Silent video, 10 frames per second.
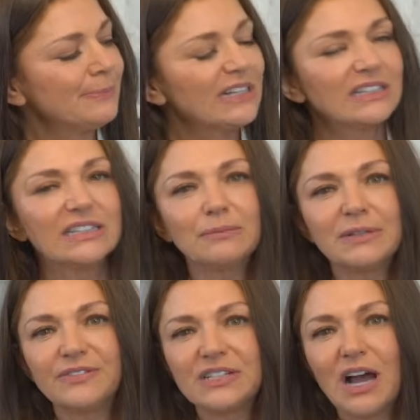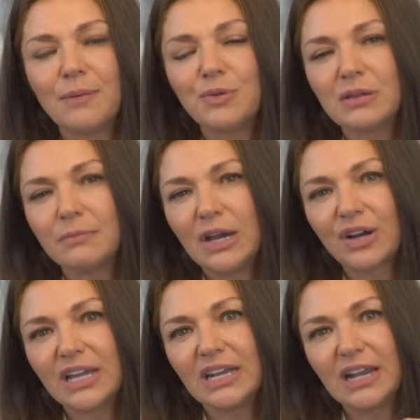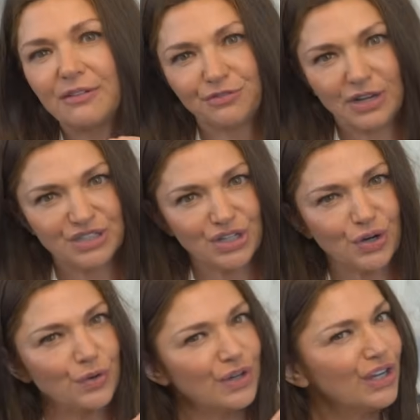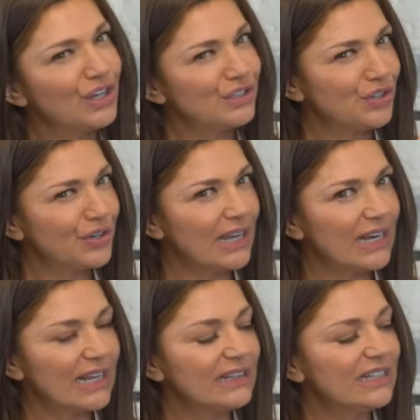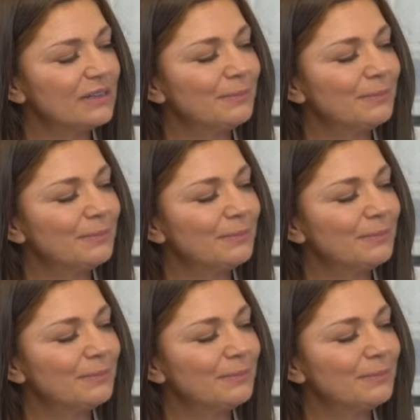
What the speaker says: spent a little bit of time with American and French oak. So you're getting a little